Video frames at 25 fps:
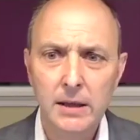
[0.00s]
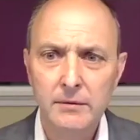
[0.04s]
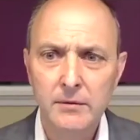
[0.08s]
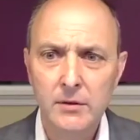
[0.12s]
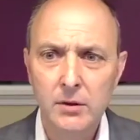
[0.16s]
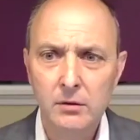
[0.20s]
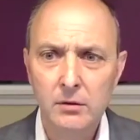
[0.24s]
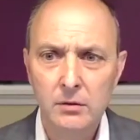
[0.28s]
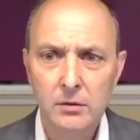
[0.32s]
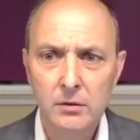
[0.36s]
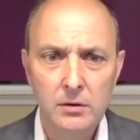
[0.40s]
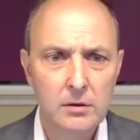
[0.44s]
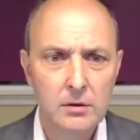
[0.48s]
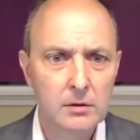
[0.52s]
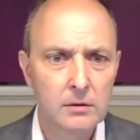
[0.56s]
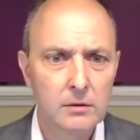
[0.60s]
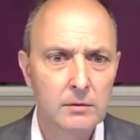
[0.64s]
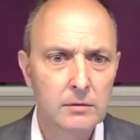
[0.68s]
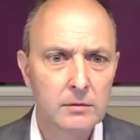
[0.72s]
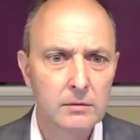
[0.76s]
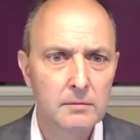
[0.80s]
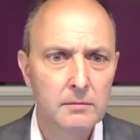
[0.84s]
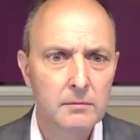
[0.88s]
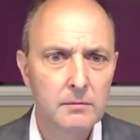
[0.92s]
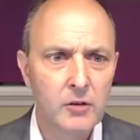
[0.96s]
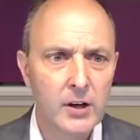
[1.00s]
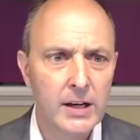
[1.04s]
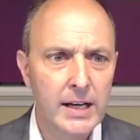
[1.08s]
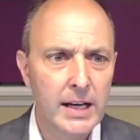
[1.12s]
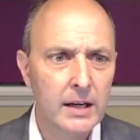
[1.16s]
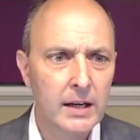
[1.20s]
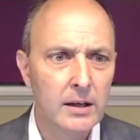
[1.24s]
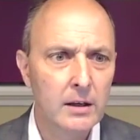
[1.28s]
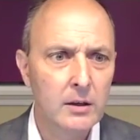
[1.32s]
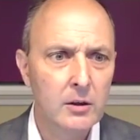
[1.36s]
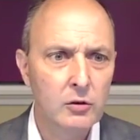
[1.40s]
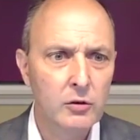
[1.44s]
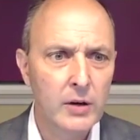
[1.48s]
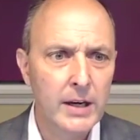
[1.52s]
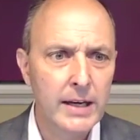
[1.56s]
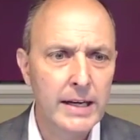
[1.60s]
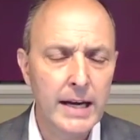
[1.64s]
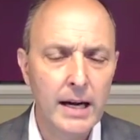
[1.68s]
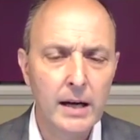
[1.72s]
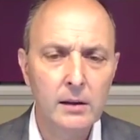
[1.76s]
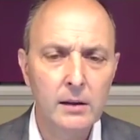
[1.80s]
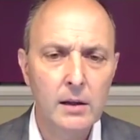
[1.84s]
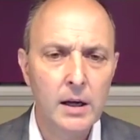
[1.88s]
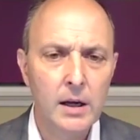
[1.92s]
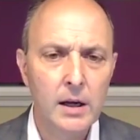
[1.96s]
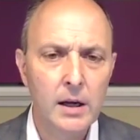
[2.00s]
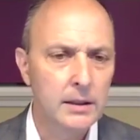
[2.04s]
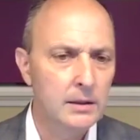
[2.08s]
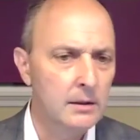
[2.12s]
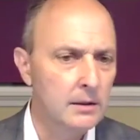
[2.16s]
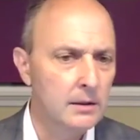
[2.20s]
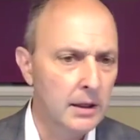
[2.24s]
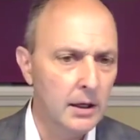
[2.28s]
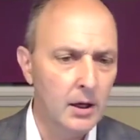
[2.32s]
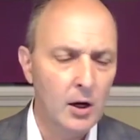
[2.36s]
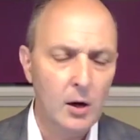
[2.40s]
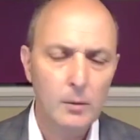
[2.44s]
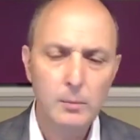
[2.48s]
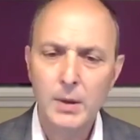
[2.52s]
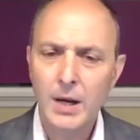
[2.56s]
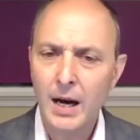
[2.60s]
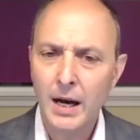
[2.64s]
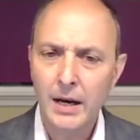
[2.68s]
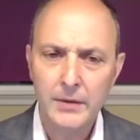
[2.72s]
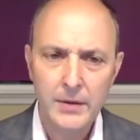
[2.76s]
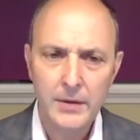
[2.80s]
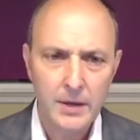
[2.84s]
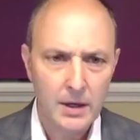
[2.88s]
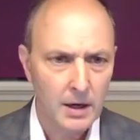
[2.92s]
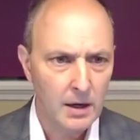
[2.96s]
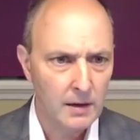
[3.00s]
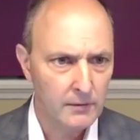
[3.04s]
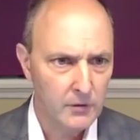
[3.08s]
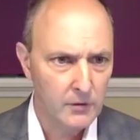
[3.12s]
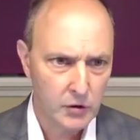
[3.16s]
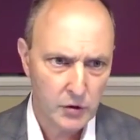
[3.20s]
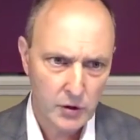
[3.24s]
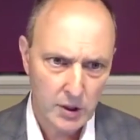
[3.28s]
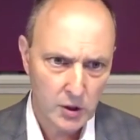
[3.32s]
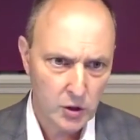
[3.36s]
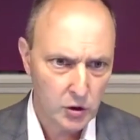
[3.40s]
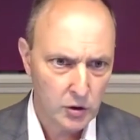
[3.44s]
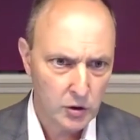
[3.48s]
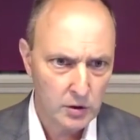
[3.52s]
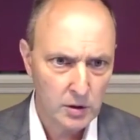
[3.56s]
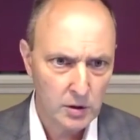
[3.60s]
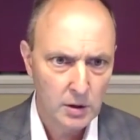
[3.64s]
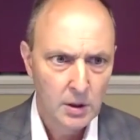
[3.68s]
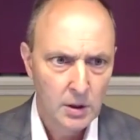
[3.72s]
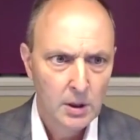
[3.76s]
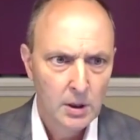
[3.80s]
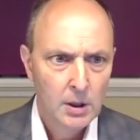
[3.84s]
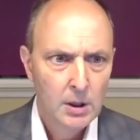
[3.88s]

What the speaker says: enough to write out a great outline to help guide the conversation.